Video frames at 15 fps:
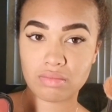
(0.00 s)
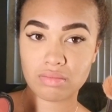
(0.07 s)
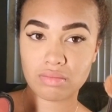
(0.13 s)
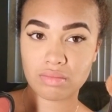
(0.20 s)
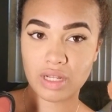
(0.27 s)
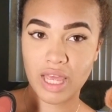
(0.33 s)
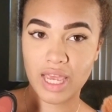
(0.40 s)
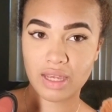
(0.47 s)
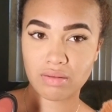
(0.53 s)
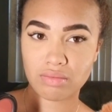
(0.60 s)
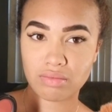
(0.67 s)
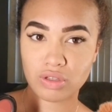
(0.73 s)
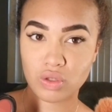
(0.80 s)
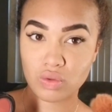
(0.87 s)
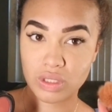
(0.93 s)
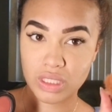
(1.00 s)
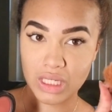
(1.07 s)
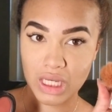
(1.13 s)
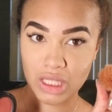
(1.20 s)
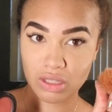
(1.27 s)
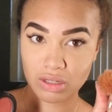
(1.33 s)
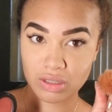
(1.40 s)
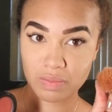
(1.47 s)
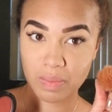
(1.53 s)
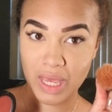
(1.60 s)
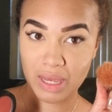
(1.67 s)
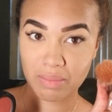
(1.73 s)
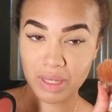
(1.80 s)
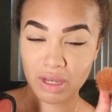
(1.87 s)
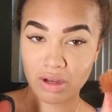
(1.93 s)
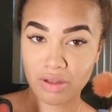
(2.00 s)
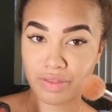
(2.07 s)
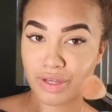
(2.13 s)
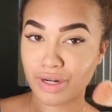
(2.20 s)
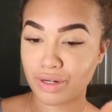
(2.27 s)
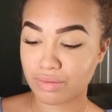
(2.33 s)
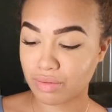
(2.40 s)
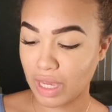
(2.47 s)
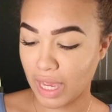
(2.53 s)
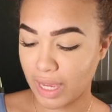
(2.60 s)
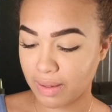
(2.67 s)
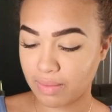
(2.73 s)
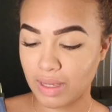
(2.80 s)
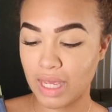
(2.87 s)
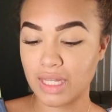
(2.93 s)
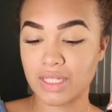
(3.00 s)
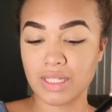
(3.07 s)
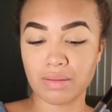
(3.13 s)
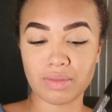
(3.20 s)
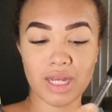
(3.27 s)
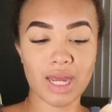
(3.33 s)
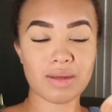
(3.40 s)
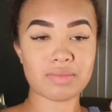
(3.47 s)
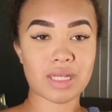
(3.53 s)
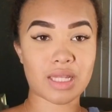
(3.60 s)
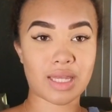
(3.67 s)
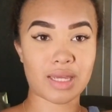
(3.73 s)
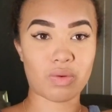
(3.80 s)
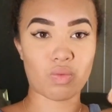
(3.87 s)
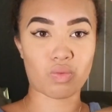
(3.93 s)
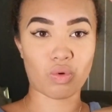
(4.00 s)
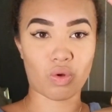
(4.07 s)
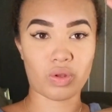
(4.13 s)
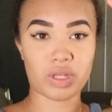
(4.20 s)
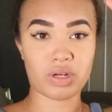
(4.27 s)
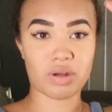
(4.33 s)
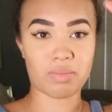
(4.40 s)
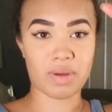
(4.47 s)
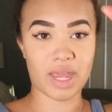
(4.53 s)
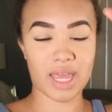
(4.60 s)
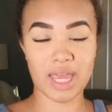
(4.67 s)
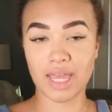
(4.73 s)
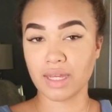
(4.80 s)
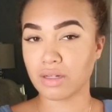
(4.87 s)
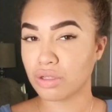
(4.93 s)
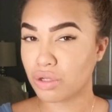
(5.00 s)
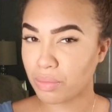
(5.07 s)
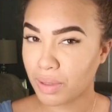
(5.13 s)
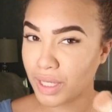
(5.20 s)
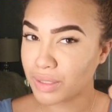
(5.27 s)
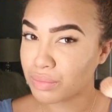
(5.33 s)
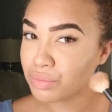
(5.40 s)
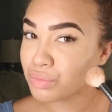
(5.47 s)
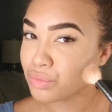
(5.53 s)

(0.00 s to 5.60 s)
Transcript: like you see there's pigment on there, okay? And sometimes I like roll it on my hand a little bit.